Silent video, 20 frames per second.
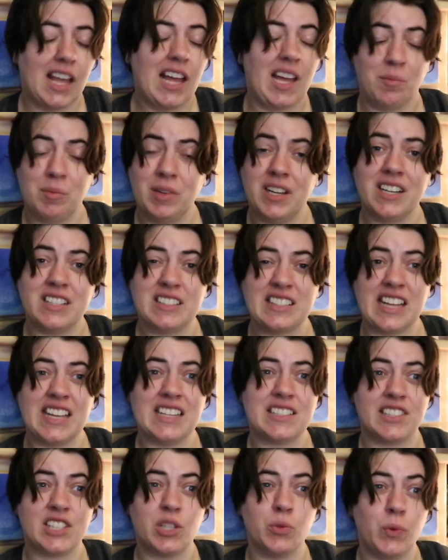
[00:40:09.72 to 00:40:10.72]
I mean, it's,
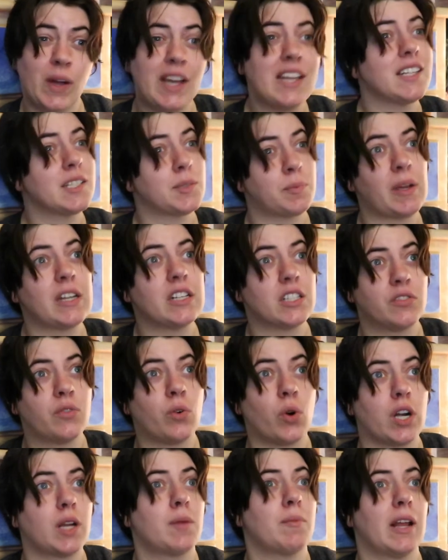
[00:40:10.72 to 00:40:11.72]
it's a way to spend
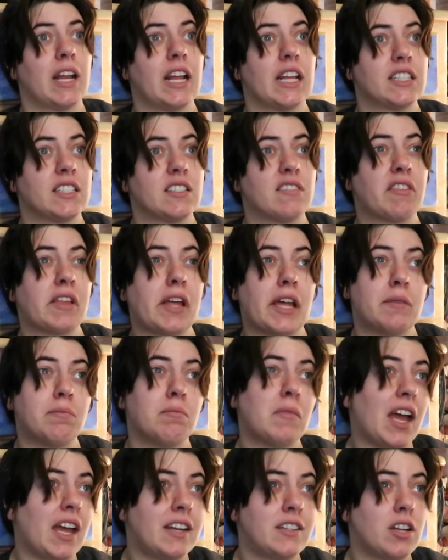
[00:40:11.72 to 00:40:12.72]
40 minutes that
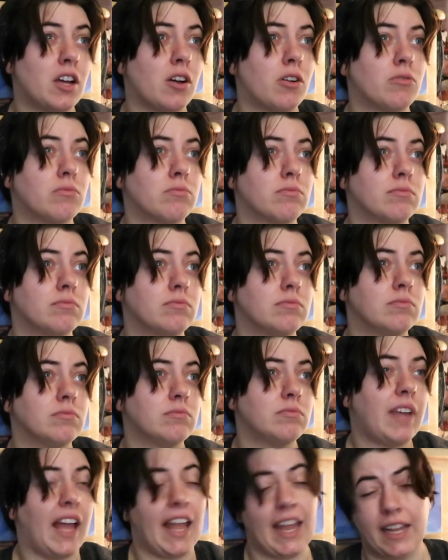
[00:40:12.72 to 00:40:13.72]
I don't
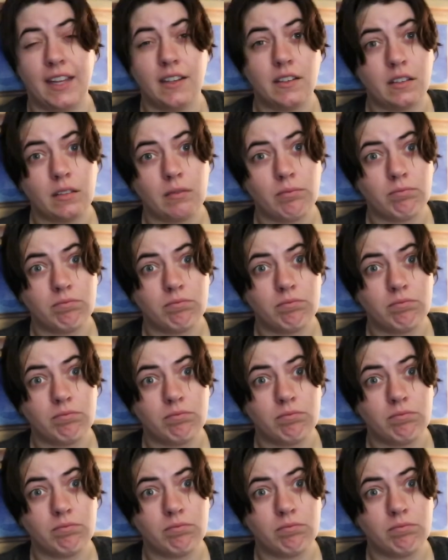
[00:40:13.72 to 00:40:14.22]
hate.